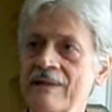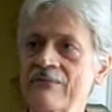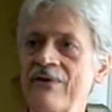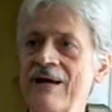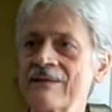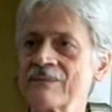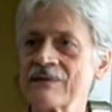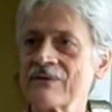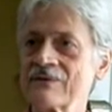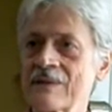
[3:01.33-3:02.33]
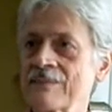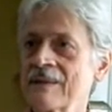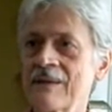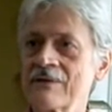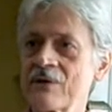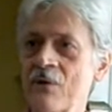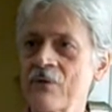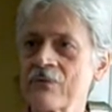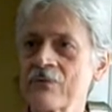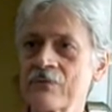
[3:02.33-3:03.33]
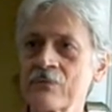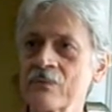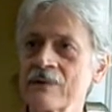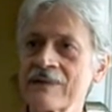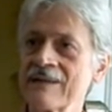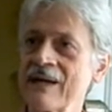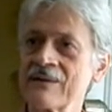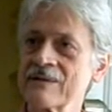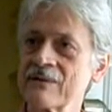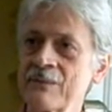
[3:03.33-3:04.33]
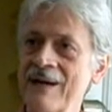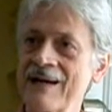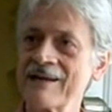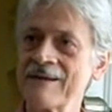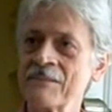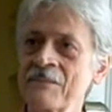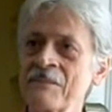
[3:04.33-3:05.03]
and they'd find themselves up the corner of the room looking down at their body.